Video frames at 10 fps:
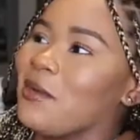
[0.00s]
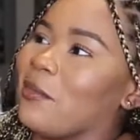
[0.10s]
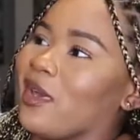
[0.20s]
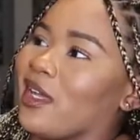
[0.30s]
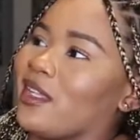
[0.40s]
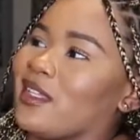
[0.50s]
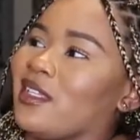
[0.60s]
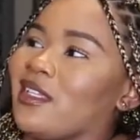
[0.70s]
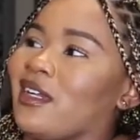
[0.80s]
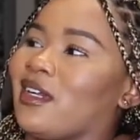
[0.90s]
But
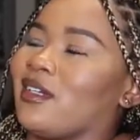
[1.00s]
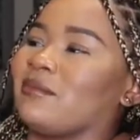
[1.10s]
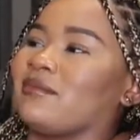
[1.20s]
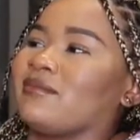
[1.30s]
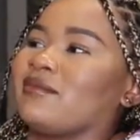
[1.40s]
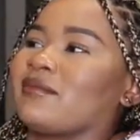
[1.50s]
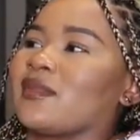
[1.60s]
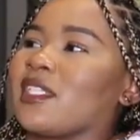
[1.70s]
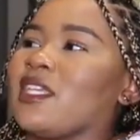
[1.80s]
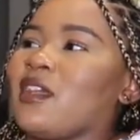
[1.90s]
he
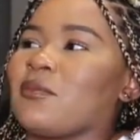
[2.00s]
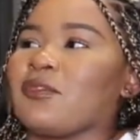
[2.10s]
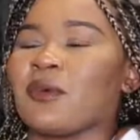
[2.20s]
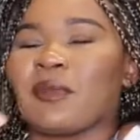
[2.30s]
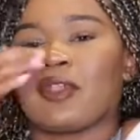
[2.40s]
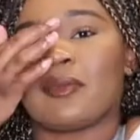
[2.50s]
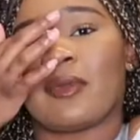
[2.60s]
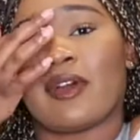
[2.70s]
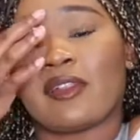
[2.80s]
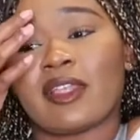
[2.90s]
helped me feel better
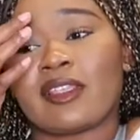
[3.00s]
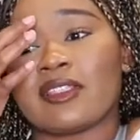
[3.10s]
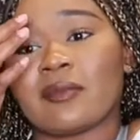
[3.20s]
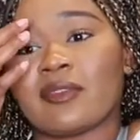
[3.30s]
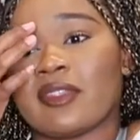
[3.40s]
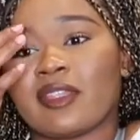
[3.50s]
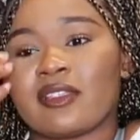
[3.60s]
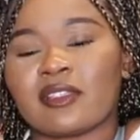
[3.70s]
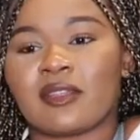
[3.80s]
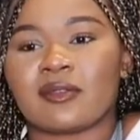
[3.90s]
about like some of the
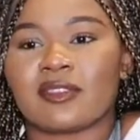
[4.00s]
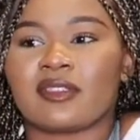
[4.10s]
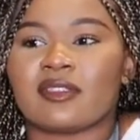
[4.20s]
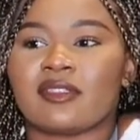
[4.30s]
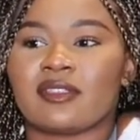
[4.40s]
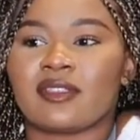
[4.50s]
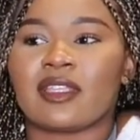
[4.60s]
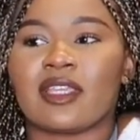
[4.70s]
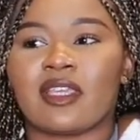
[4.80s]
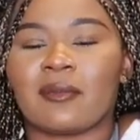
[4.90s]
things that I was
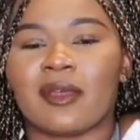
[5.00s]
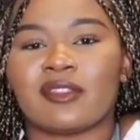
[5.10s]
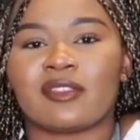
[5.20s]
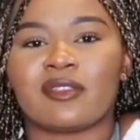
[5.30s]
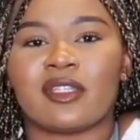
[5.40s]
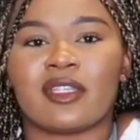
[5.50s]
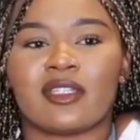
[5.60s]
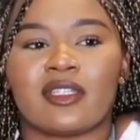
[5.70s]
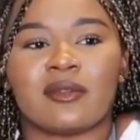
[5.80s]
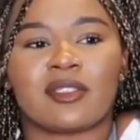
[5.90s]
thinking about doing, and
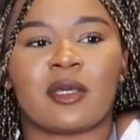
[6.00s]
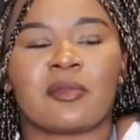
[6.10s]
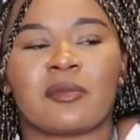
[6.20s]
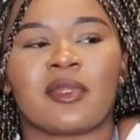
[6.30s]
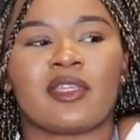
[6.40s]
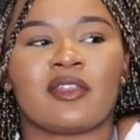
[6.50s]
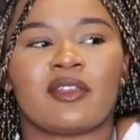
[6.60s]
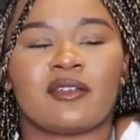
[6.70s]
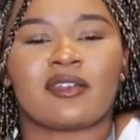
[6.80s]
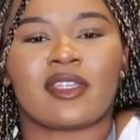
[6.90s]
he was helping me, you
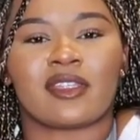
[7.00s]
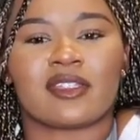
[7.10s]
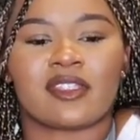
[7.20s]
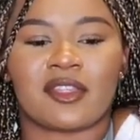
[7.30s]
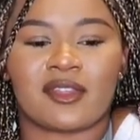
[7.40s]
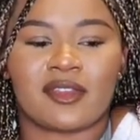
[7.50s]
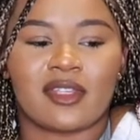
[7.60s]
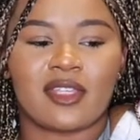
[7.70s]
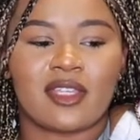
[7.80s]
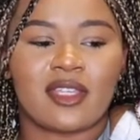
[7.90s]
know, get that together.
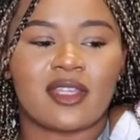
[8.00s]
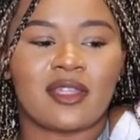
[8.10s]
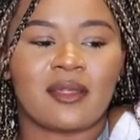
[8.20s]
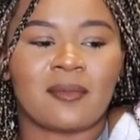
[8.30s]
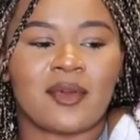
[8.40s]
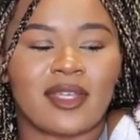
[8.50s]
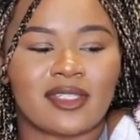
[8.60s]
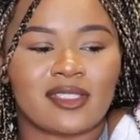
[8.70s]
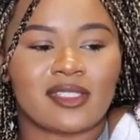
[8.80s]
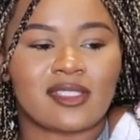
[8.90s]
But